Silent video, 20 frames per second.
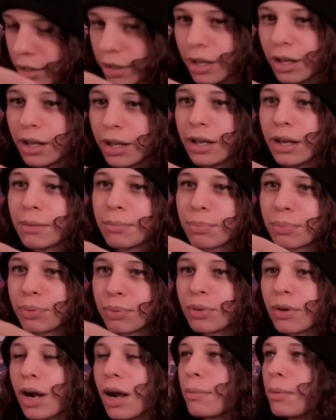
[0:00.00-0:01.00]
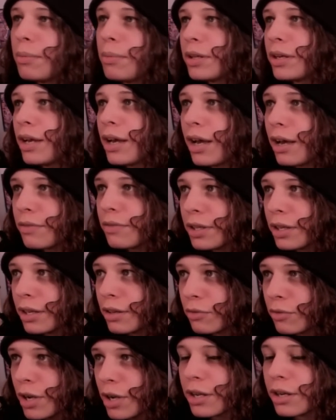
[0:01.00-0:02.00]
that I probably have to
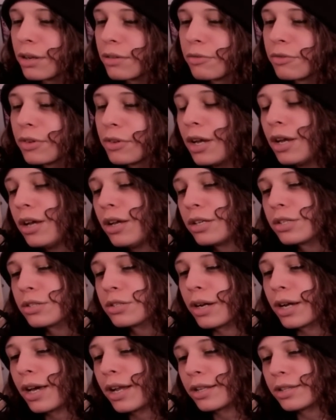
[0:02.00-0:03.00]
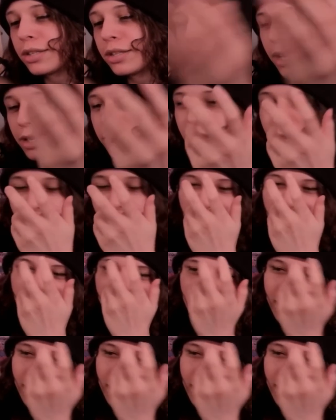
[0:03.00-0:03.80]
get rid of, so I gotta take that out,